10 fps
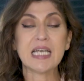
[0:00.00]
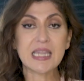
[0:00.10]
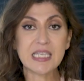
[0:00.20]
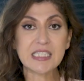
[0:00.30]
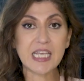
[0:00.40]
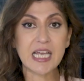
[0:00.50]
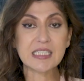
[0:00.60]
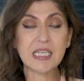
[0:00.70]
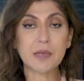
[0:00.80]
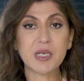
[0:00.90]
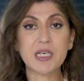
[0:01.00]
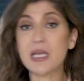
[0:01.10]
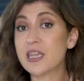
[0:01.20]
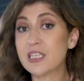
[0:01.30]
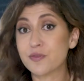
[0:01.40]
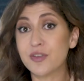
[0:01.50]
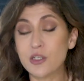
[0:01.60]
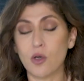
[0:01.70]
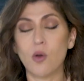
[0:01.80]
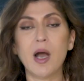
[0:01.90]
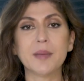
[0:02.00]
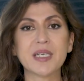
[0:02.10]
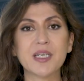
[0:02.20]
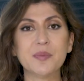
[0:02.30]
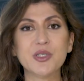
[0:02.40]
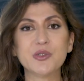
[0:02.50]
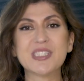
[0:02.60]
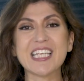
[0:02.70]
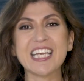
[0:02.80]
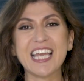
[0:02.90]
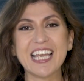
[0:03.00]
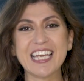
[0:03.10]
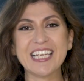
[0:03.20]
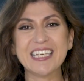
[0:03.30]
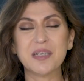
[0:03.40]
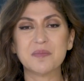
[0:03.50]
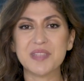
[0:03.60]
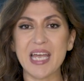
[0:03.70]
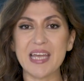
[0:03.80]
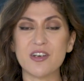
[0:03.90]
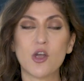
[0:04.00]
In this case, in this video, I'm gonna be using Helium 10.